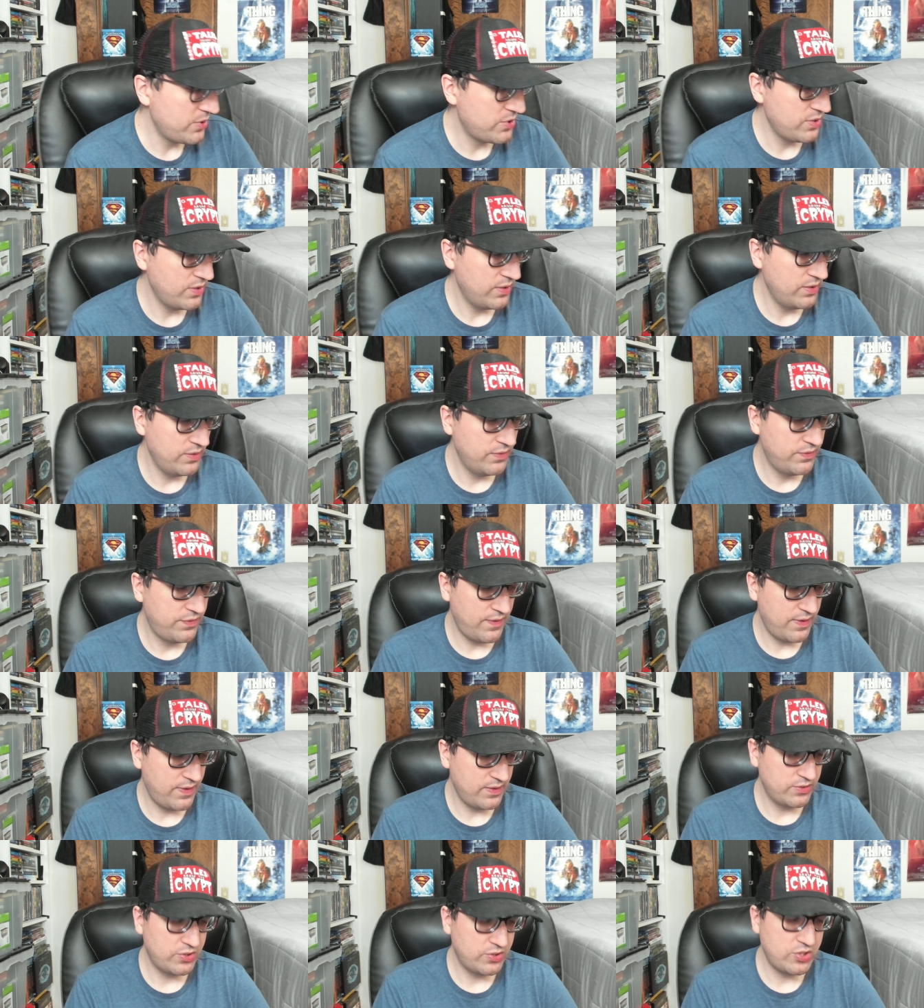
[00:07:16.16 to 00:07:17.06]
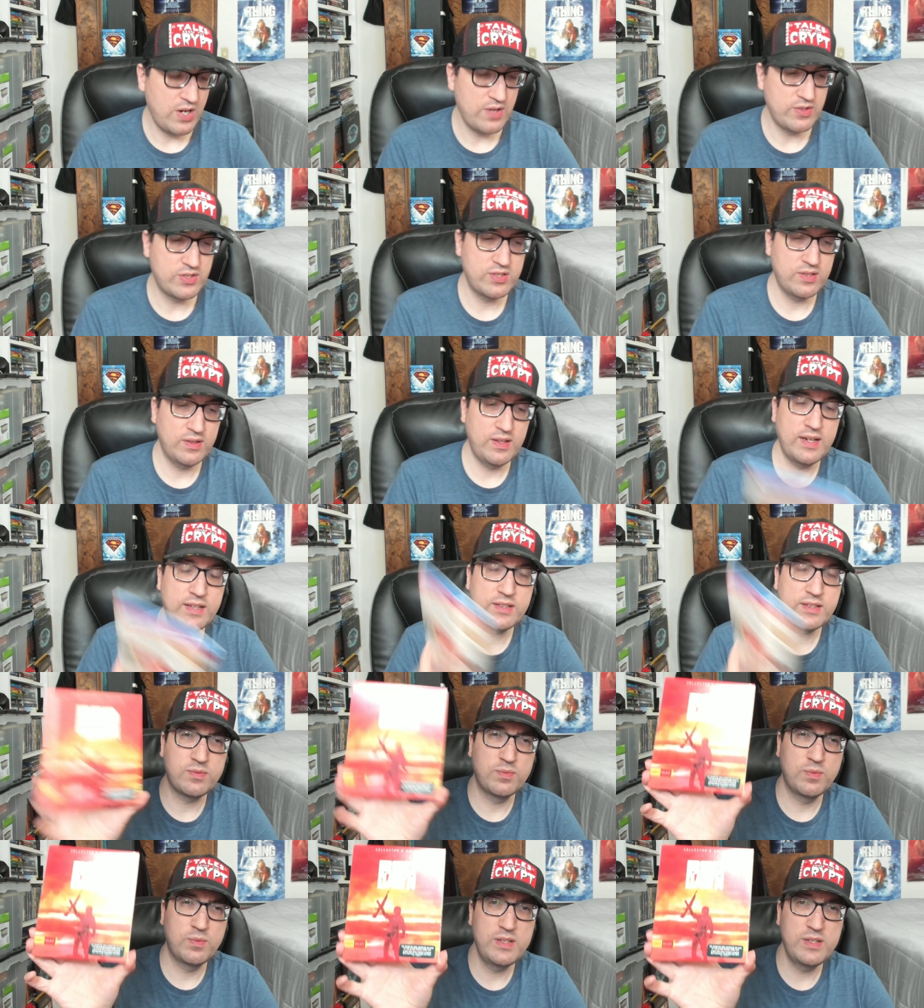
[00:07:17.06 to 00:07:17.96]
of Shout
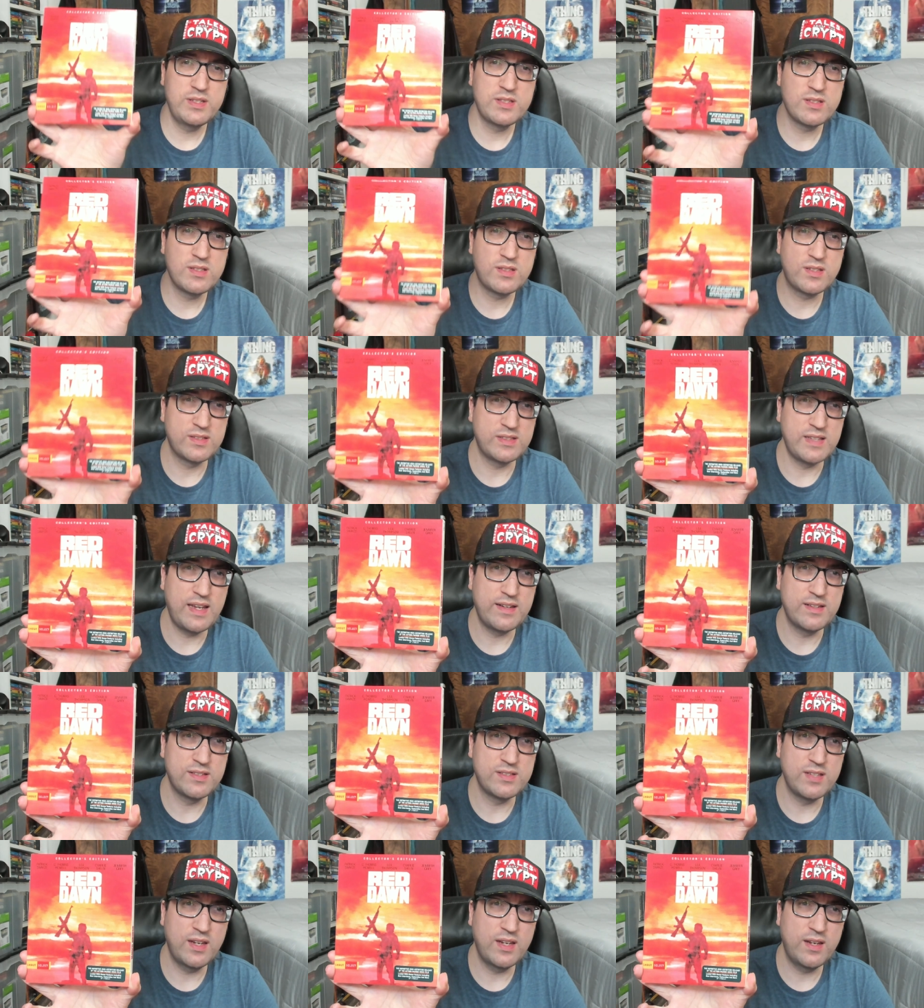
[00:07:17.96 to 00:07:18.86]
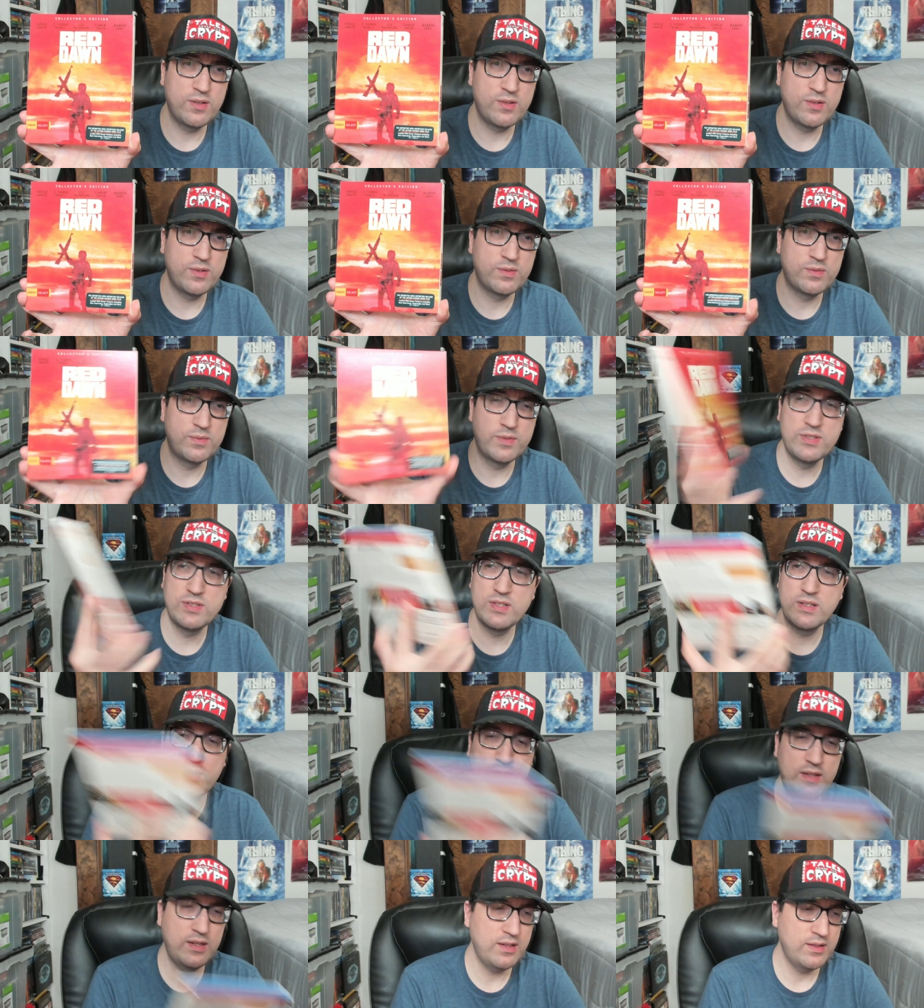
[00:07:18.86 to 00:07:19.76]
Select releases because they had a sale
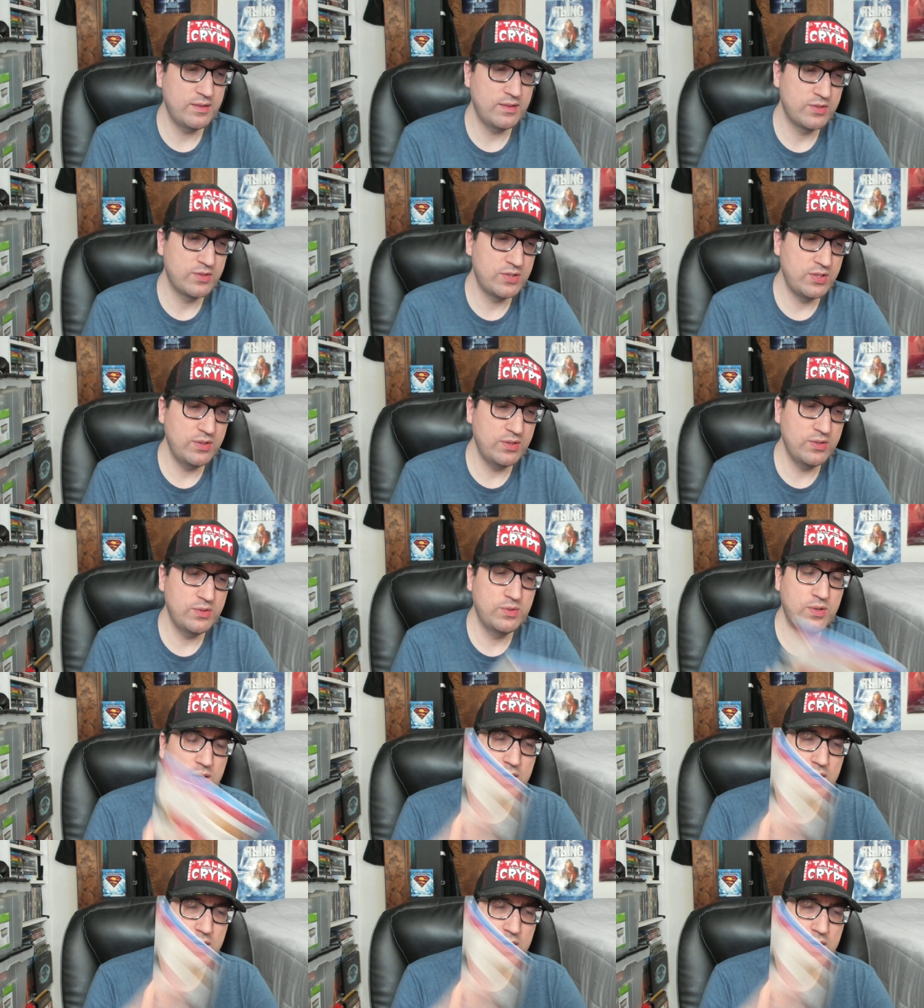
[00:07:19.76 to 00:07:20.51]
recently too.